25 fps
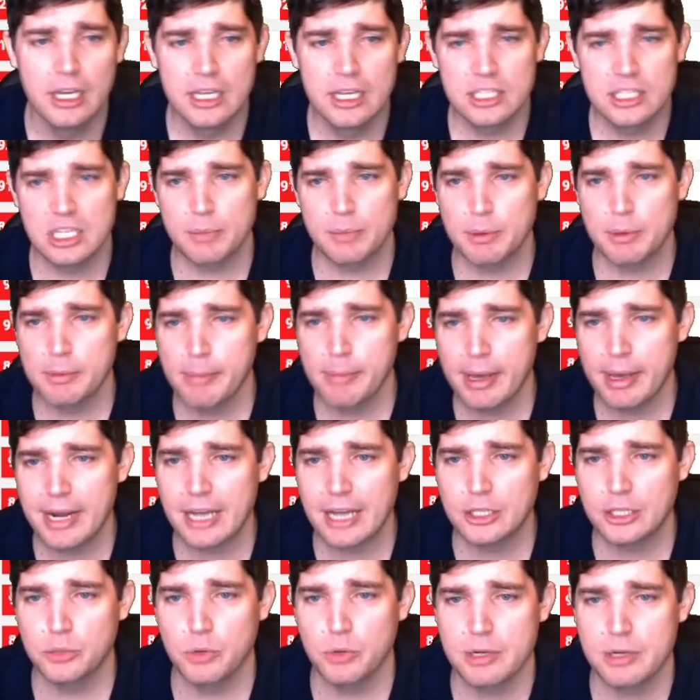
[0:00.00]
Some people might
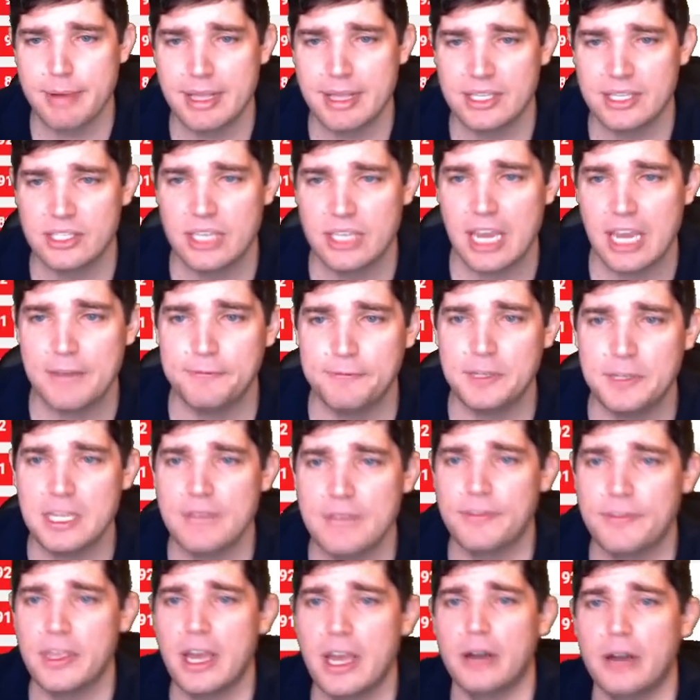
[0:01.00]
actually run him at safety
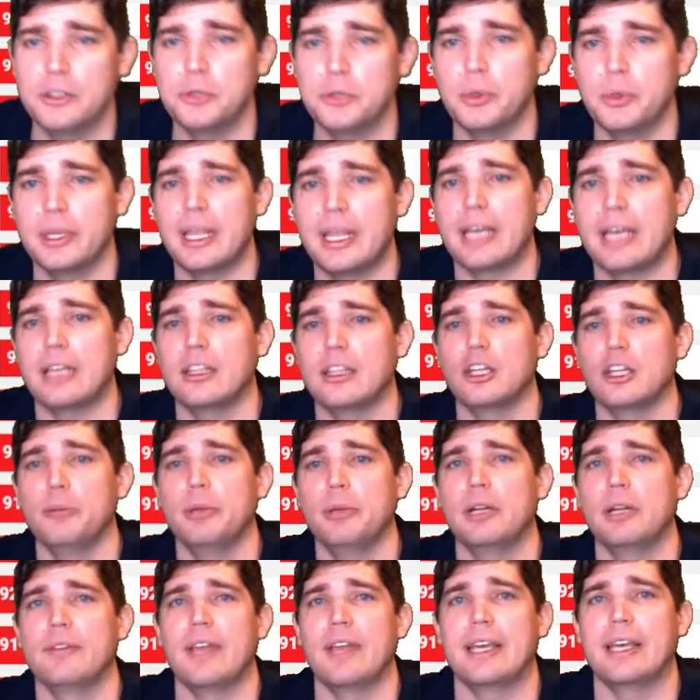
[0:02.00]
if they are doing like a little
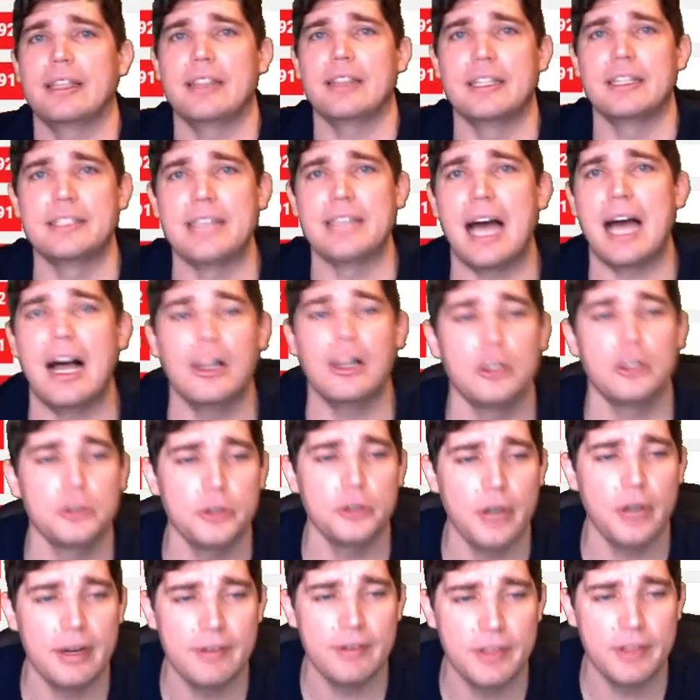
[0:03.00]
bit of like the dollar
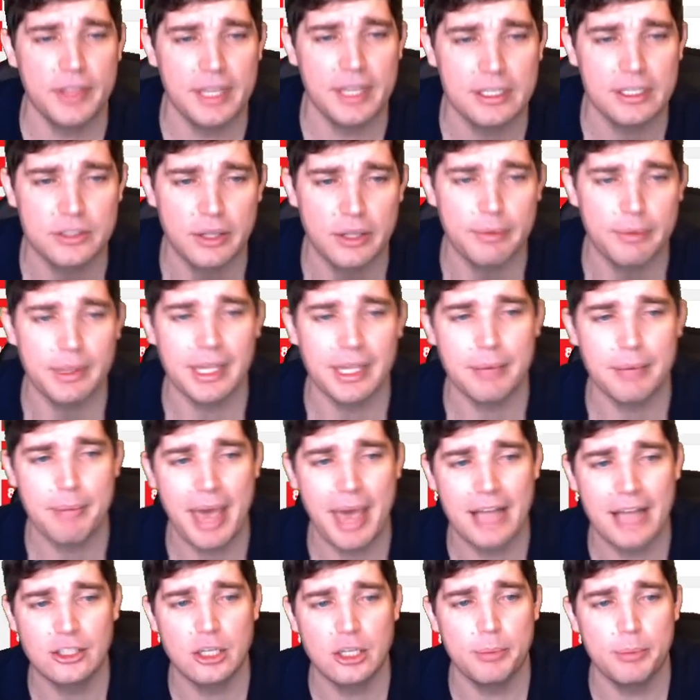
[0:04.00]
or everything, so that way they can
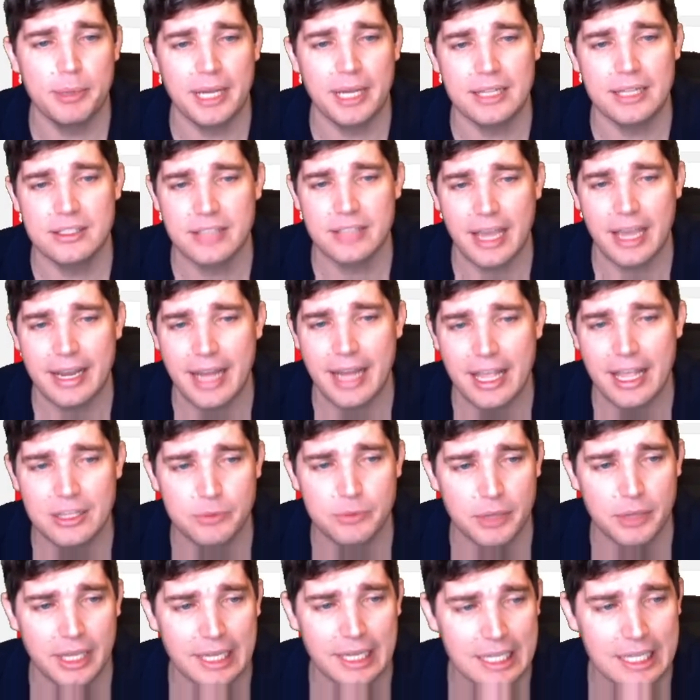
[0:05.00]
match up against tight ends
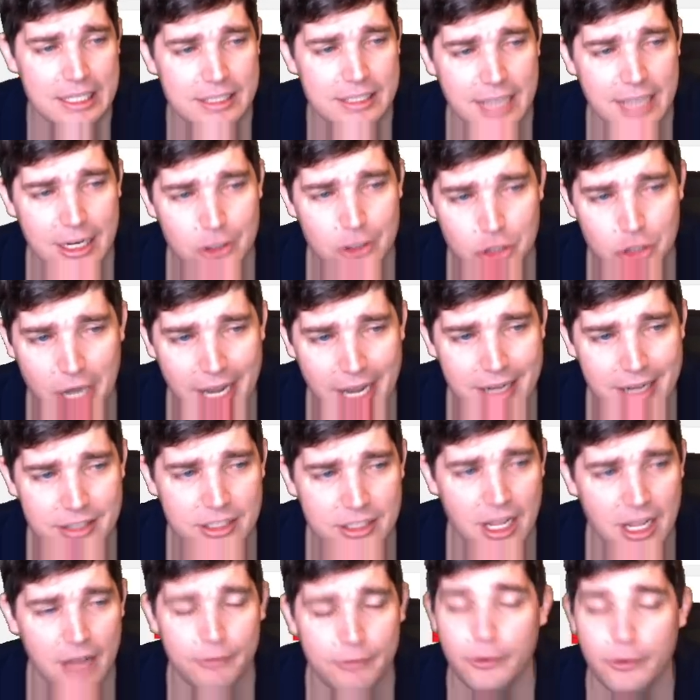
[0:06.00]
with like inside shade and
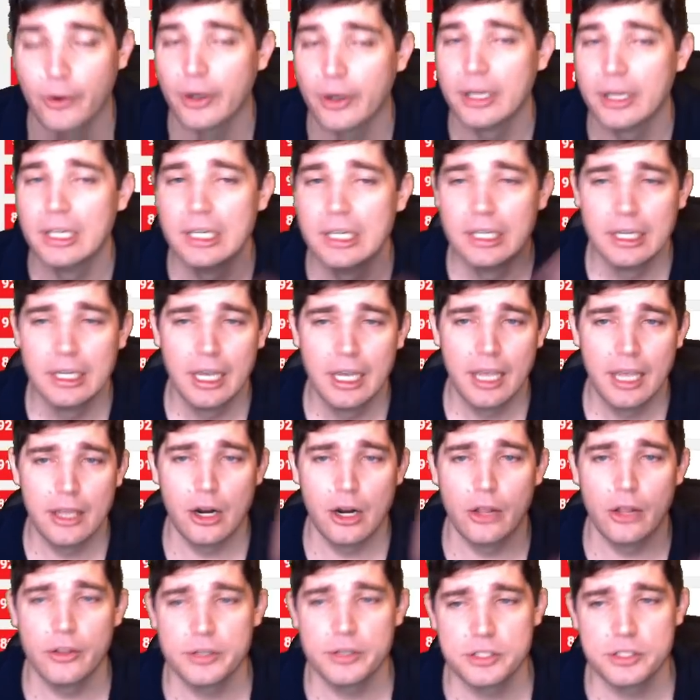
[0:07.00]
stuff, or you
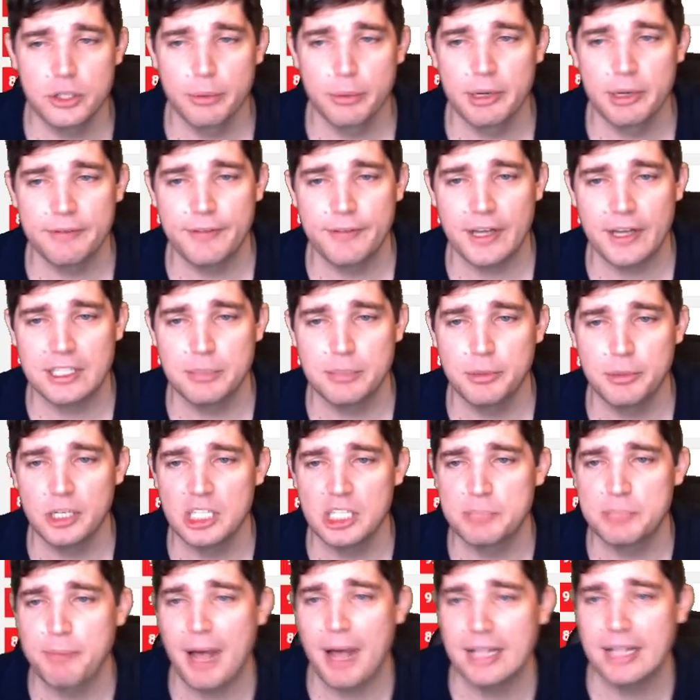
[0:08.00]
know, there's so many flexibility
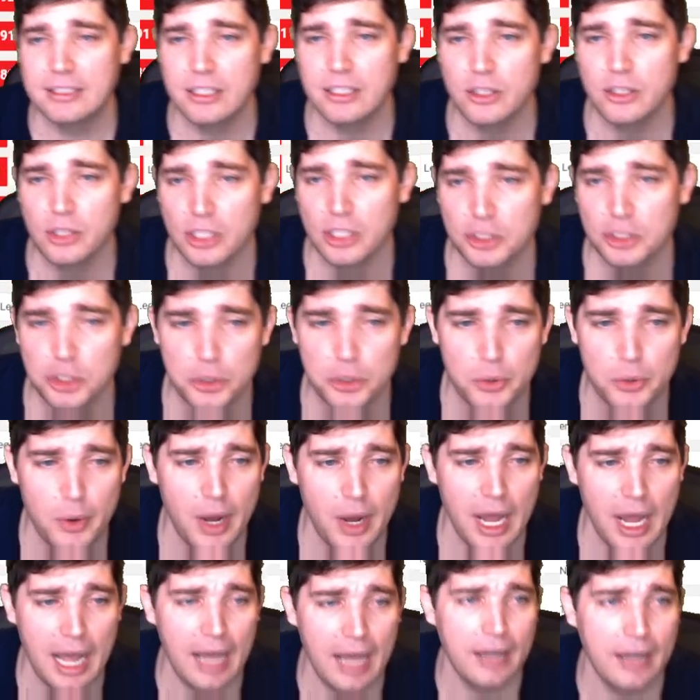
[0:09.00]
spots that you can do
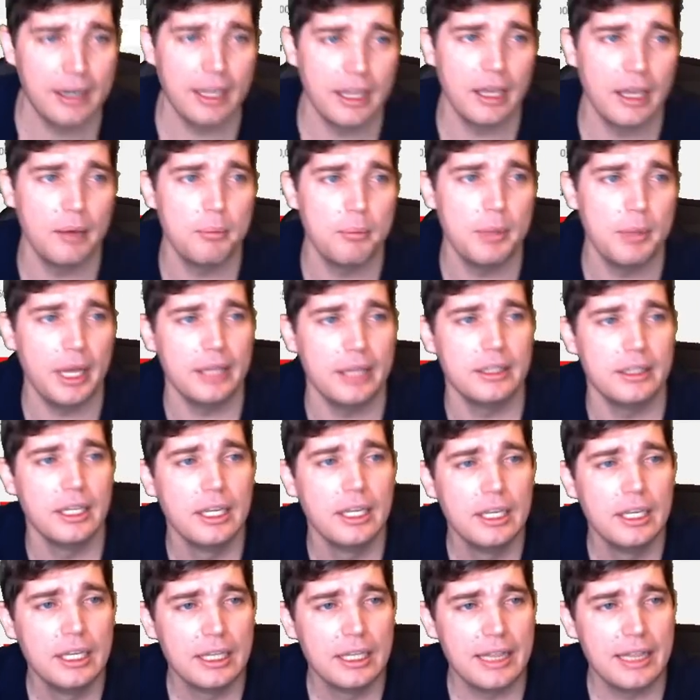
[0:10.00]
on him. But
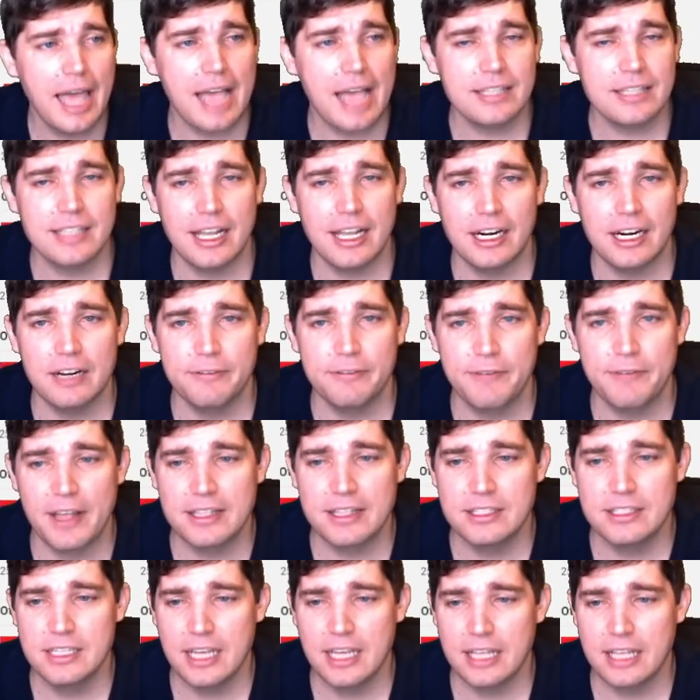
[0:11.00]
last line of
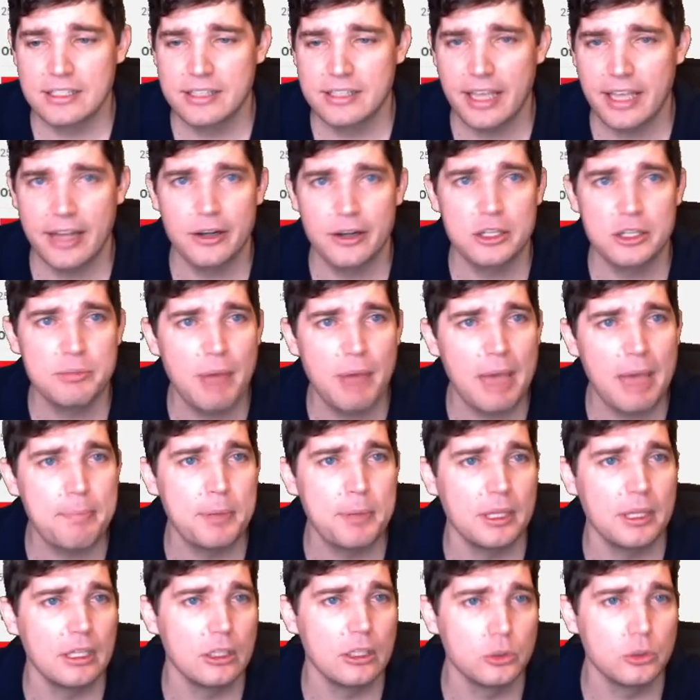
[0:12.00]
defense, Deion Sanders might be
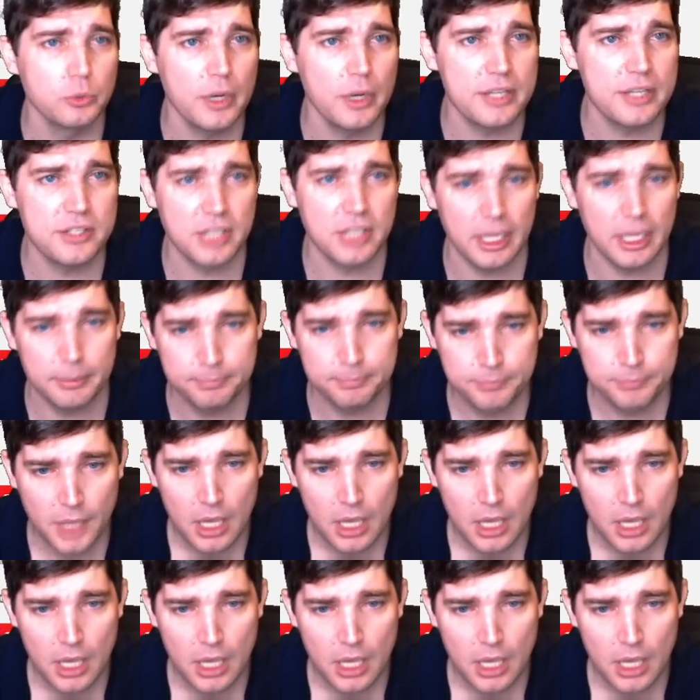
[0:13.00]
a little risky.